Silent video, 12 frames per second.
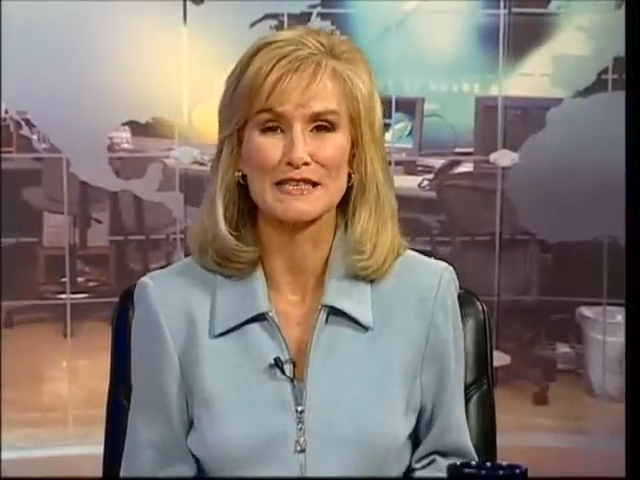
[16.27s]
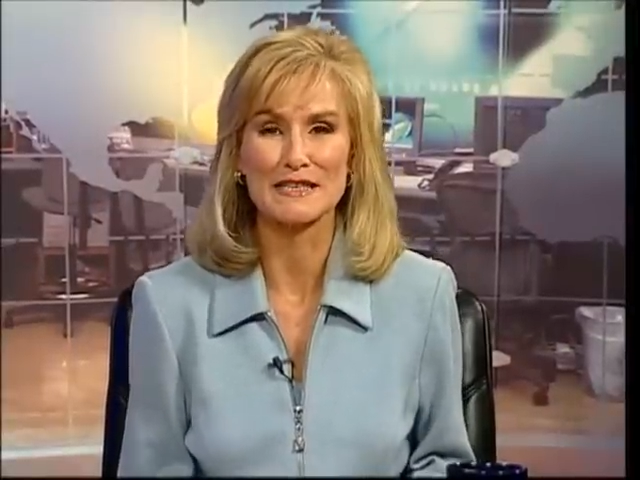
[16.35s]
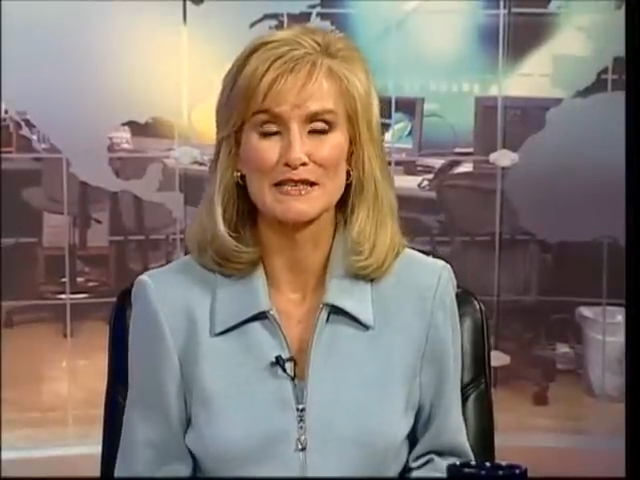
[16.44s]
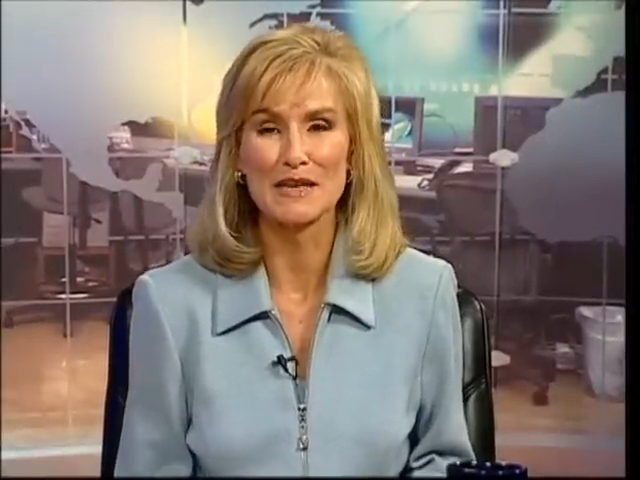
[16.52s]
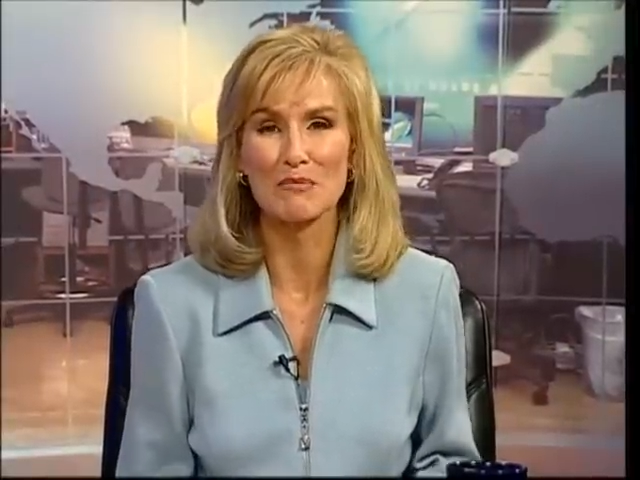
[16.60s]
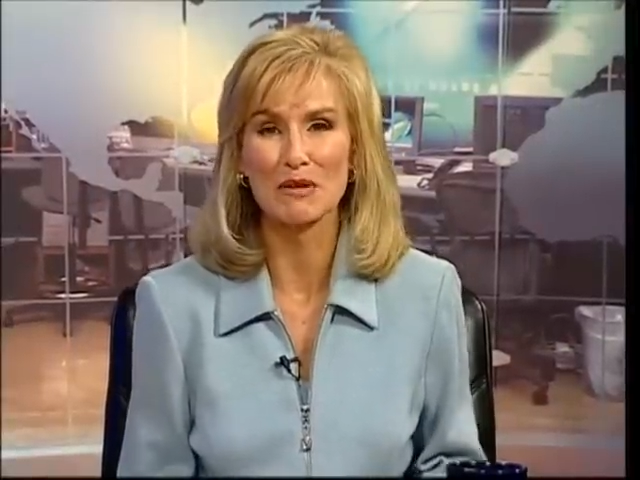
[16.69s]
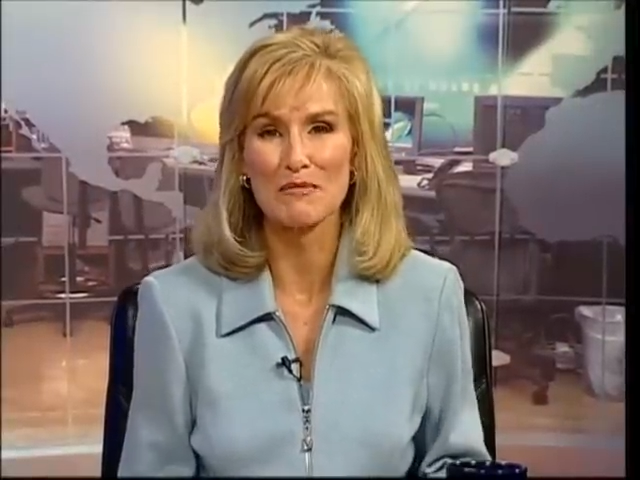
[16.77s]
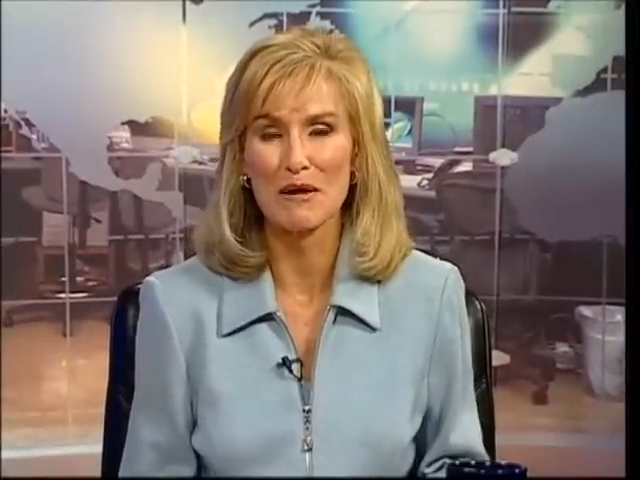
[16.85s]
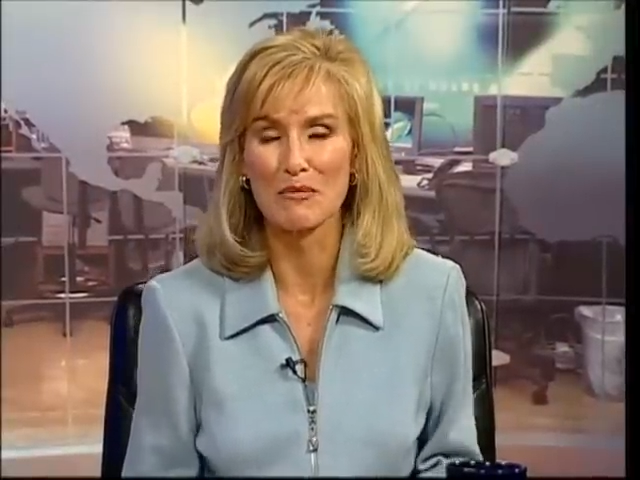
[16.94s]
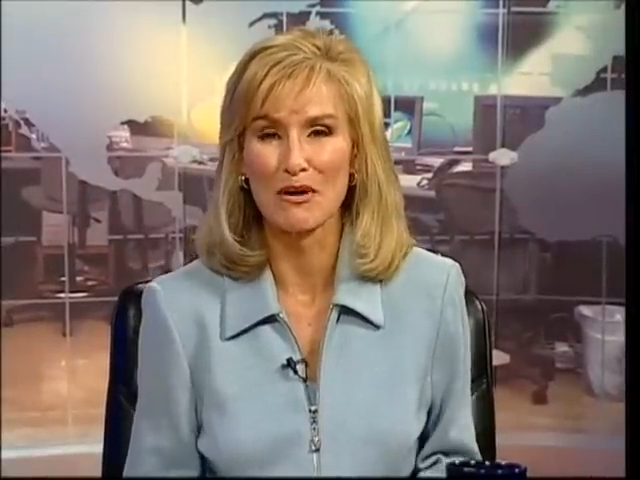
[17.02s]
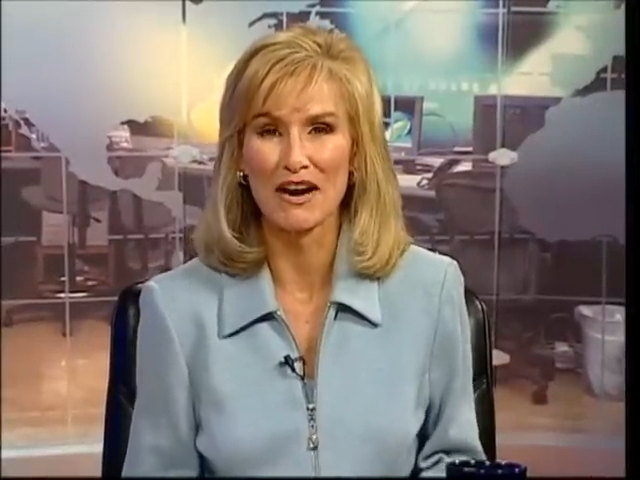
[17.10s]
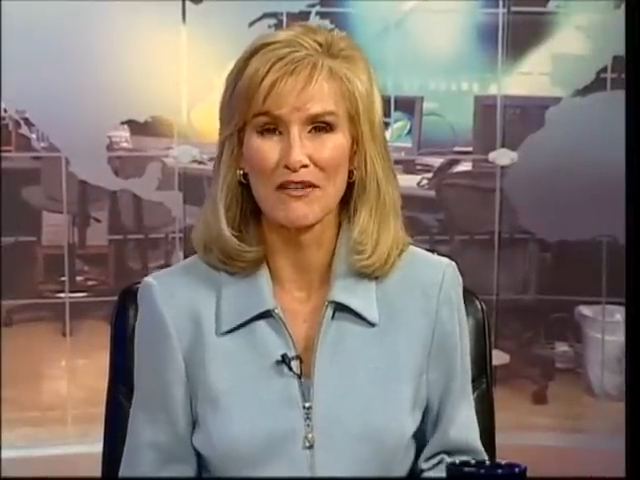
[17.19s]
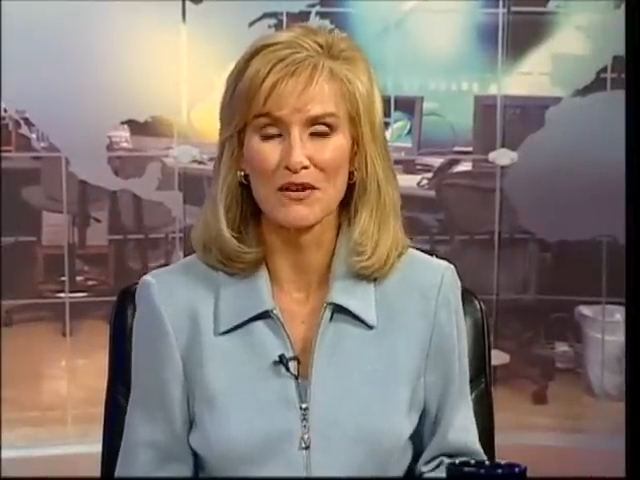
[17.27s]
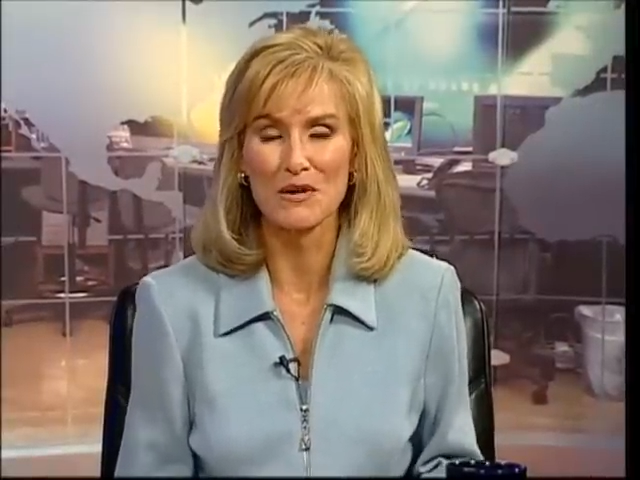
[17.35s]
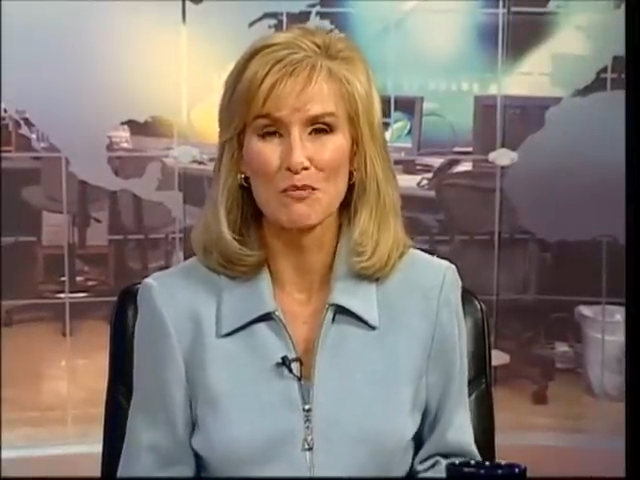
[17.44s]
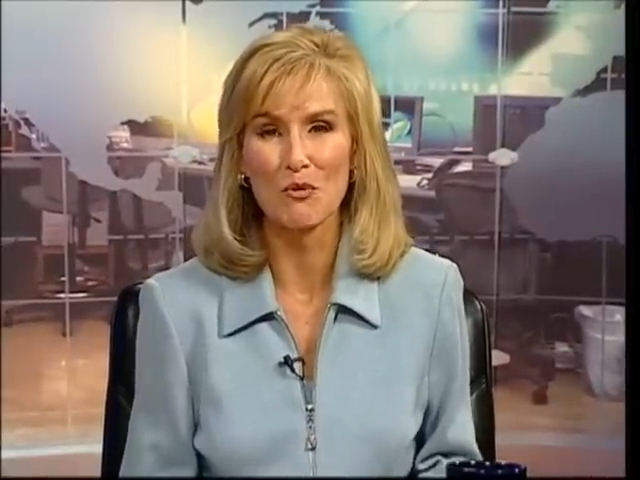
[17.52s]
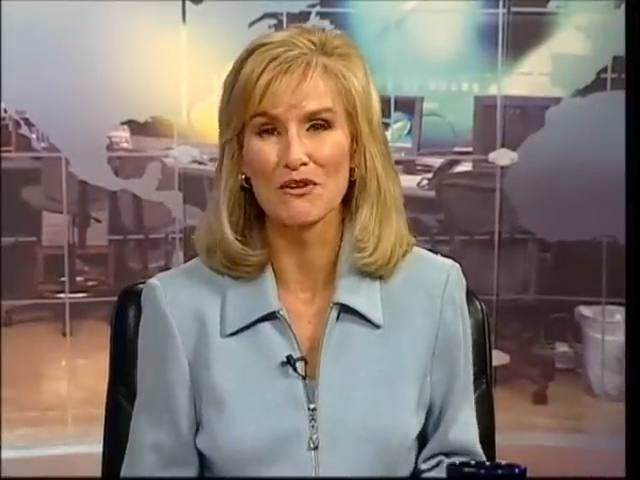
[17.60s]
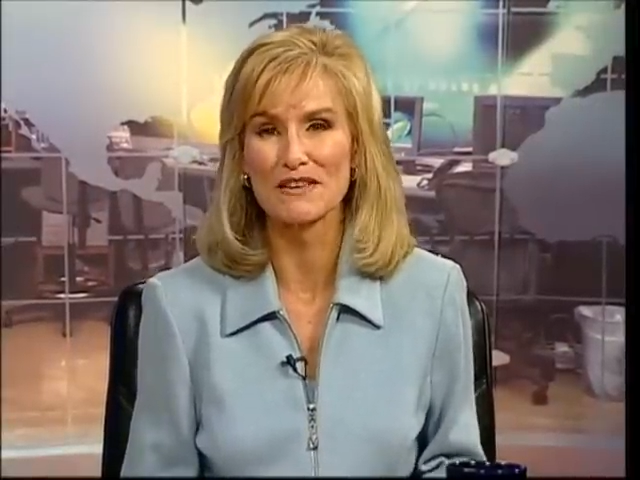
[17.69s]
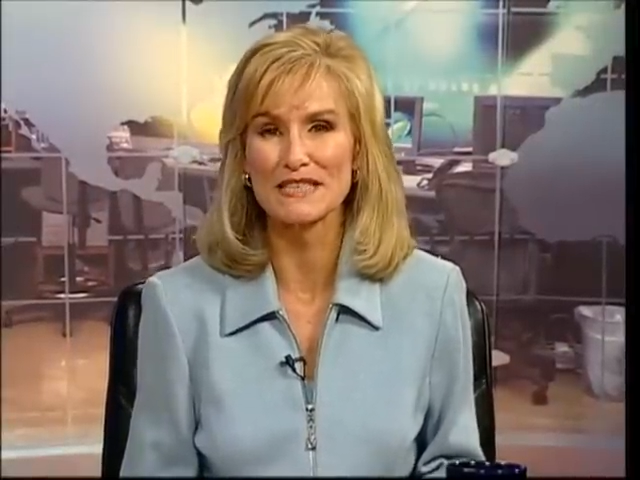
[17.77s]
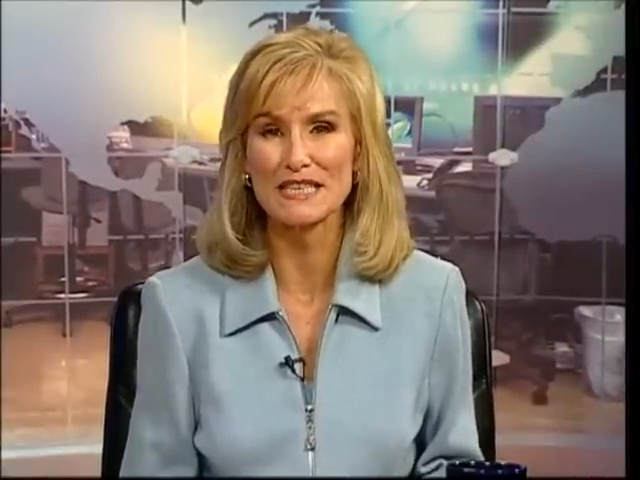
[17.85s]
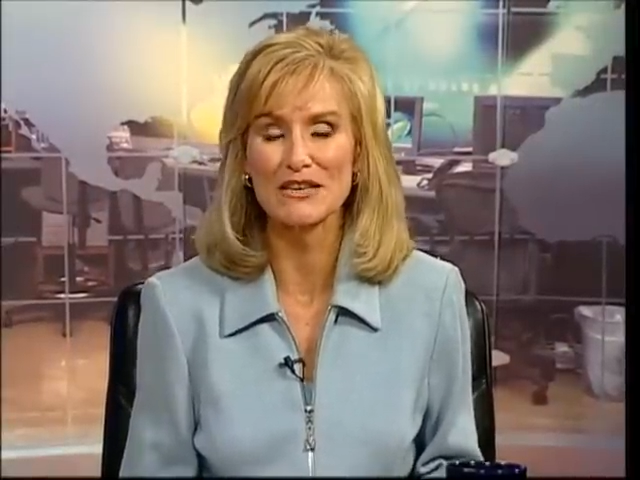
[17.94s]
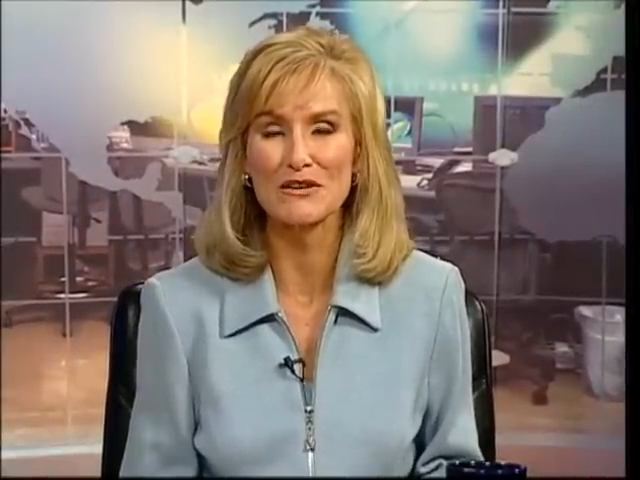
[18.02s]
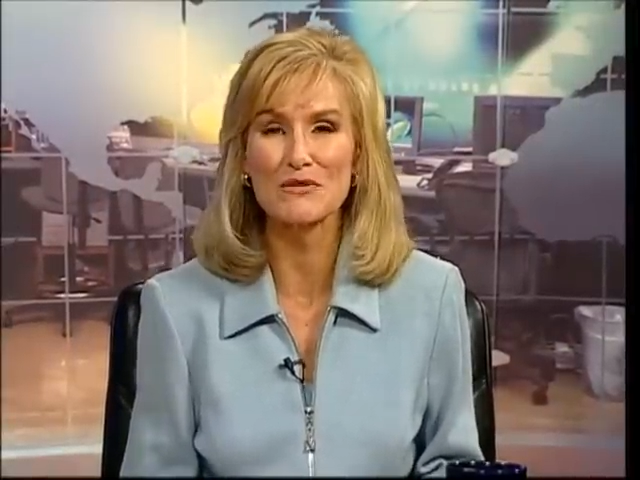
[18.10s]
Assemblymember Anthony Portantino,